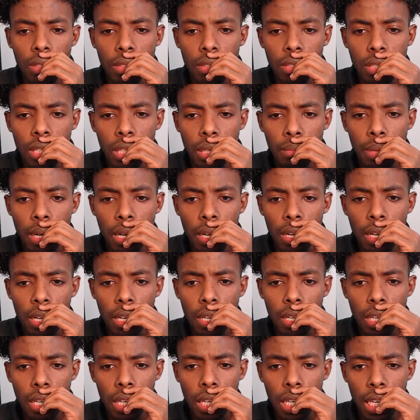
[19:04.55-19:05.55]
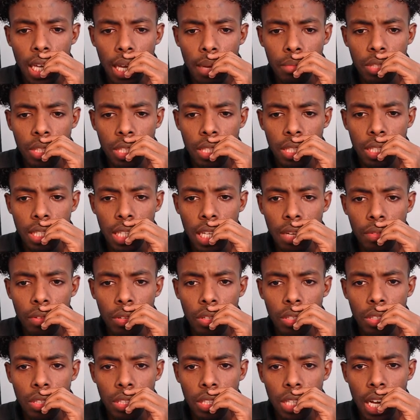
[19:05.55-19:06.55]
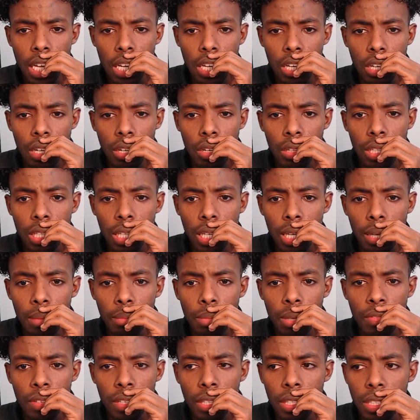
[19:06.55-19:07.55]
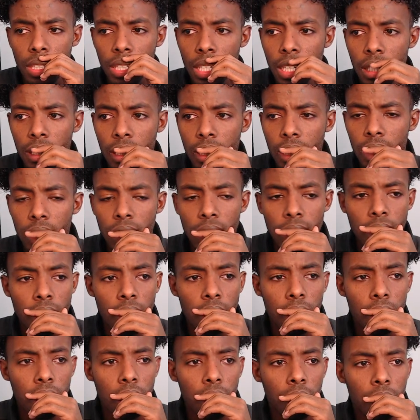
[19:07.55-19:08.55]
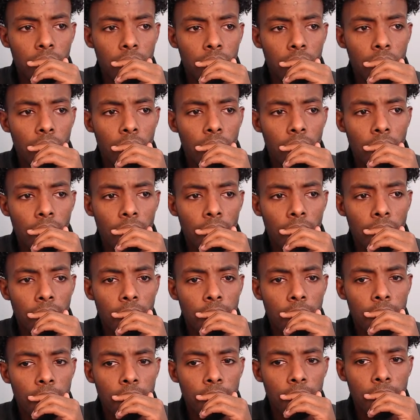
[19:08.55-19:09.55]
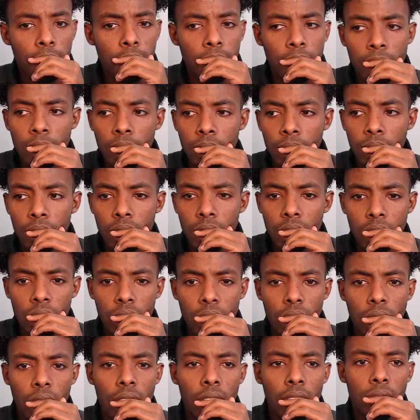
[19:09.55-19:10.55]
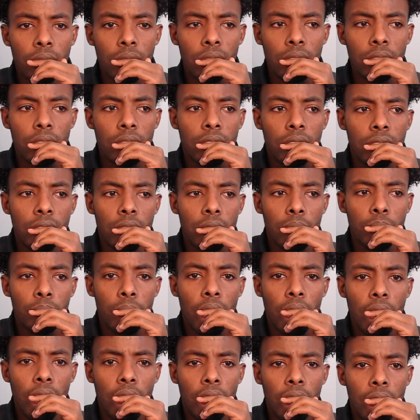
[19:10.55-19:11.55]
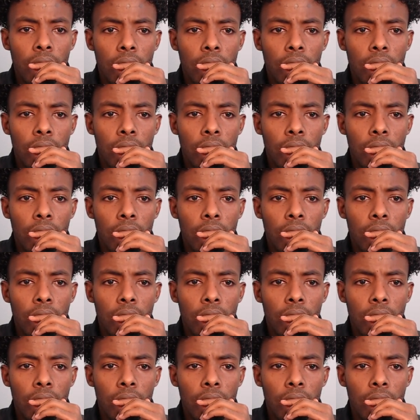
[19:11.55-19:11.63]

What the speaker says: It came to this level and it's kind of holding up a bit. That's just essentially what's going on. All right, we'll just keep eye on it.